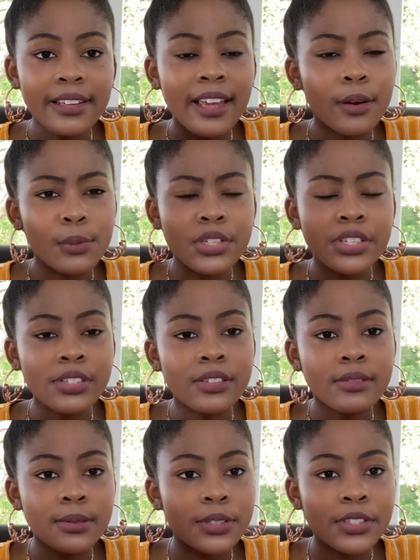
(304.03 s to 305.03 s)
yeah, we
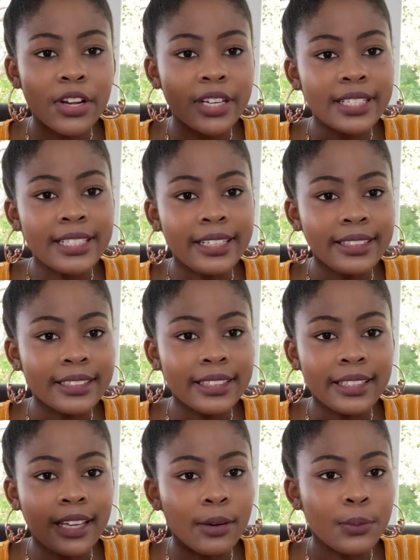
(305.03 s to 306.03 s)
just started
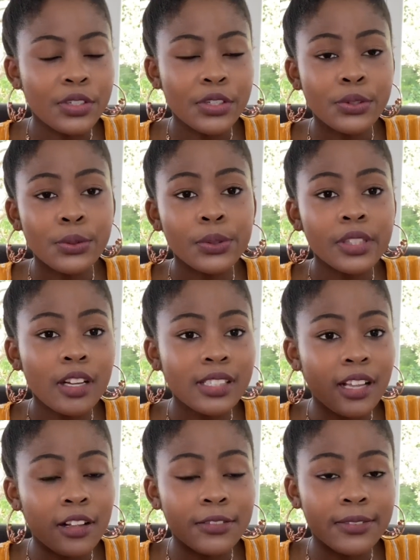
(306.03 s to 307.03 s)
dating, and we just told
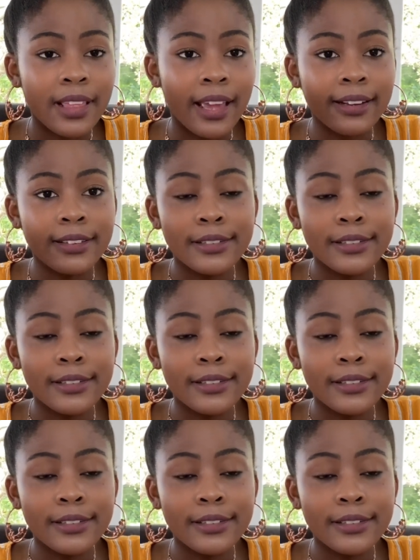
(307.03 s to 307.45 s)
ourselves that